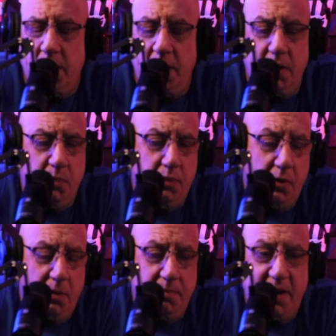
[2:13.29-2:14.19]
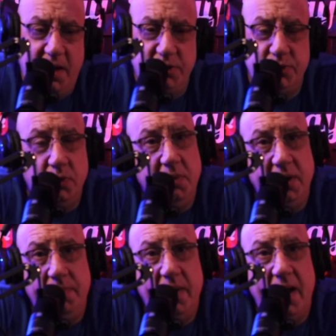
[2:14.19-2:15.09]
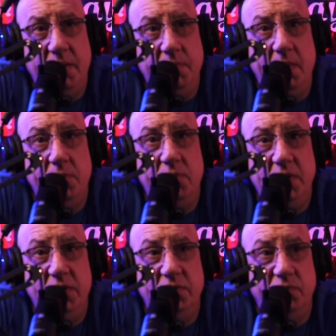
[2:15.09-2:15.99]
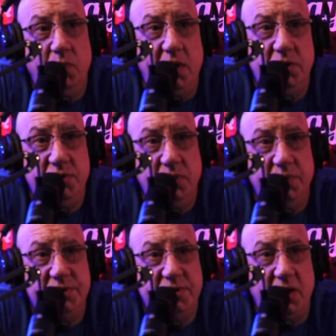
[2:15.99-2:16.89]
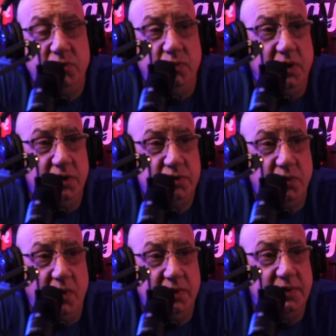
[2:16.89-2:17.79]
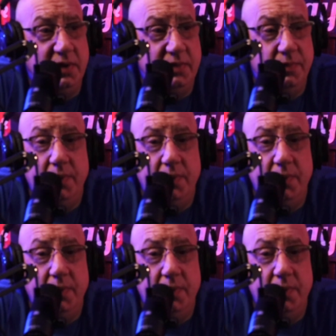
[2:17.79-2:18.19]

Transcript: it brought back so many bad memories of when she was sexually assaulted.